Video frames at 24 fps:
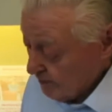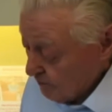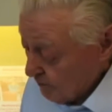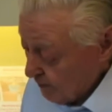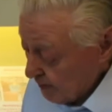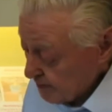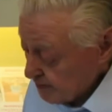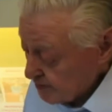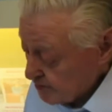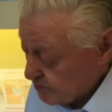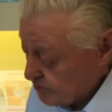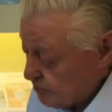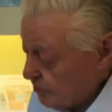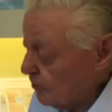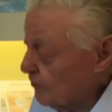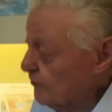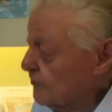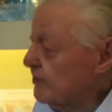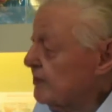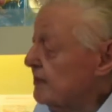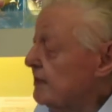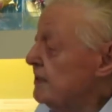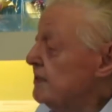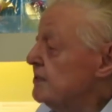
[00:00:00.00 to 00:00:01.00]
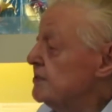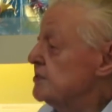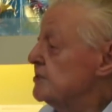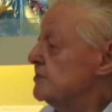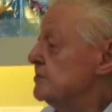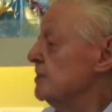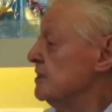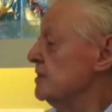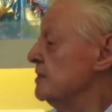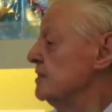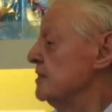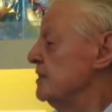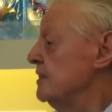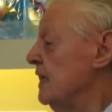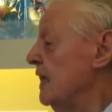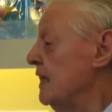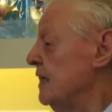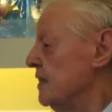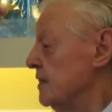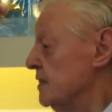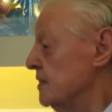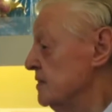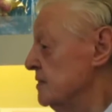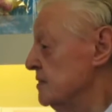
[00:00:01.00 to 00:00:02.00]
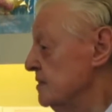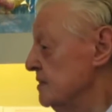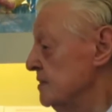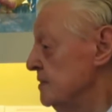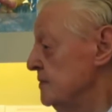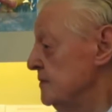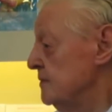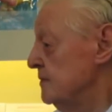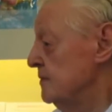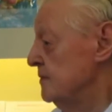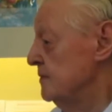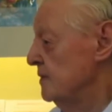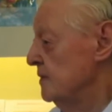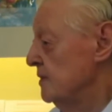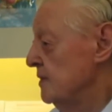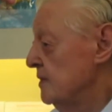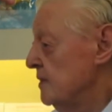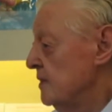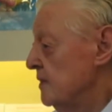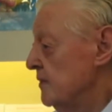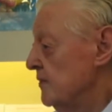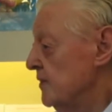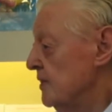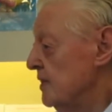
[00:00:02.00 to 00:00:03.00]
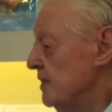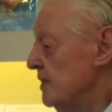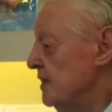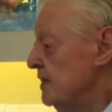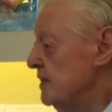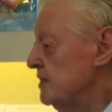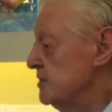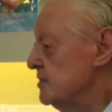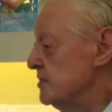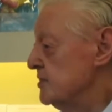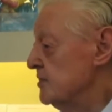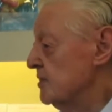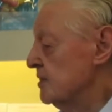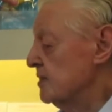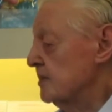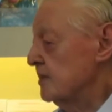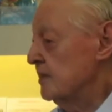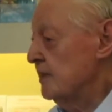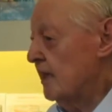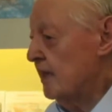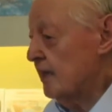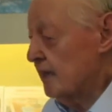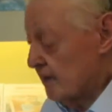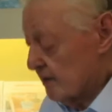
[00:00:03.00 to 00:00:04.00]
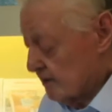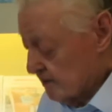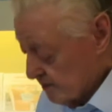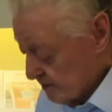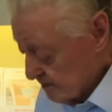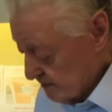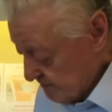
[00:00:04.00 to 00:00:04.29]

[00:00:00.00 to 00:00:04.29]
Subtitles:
One is called The Eastern Gate. The Eastern Gate.